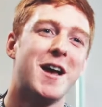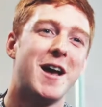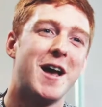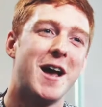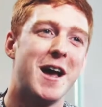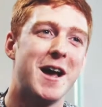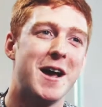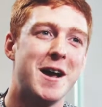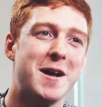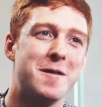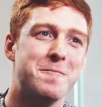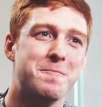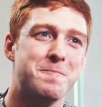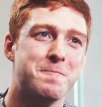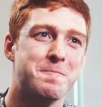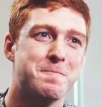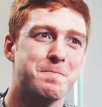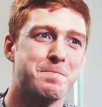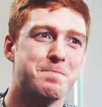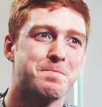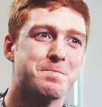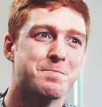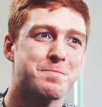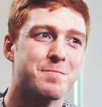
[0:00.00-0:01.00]

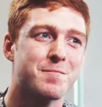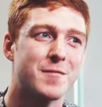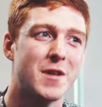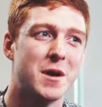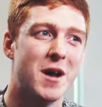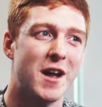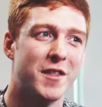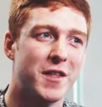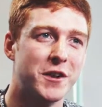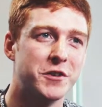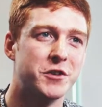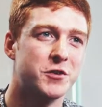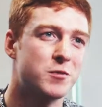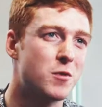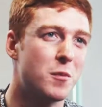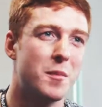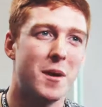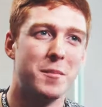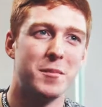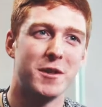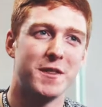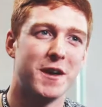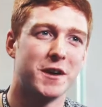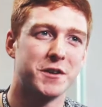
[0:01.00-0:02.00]
And then just
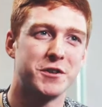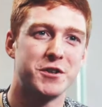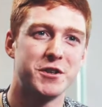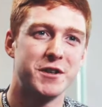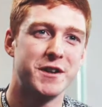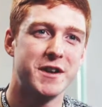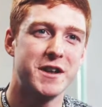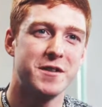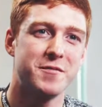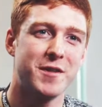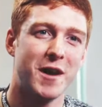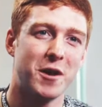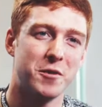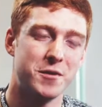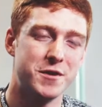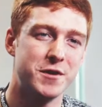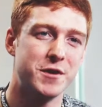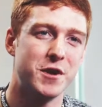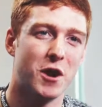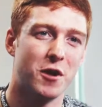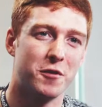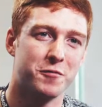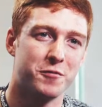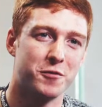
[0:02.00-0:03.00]
remember that journey of how you
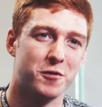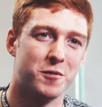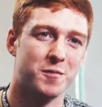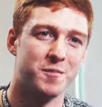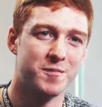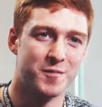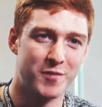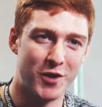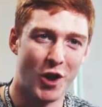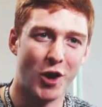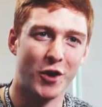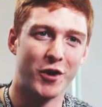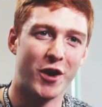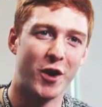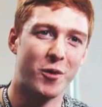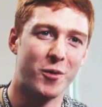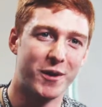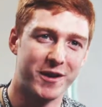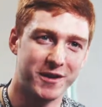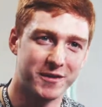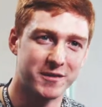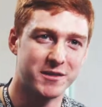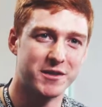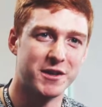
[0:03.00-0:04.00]
got from not
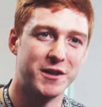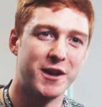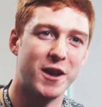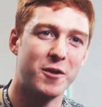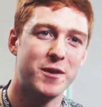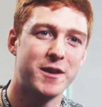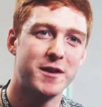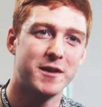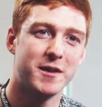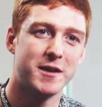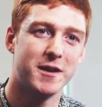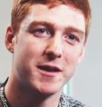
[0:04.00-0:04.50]
knowing to knowing,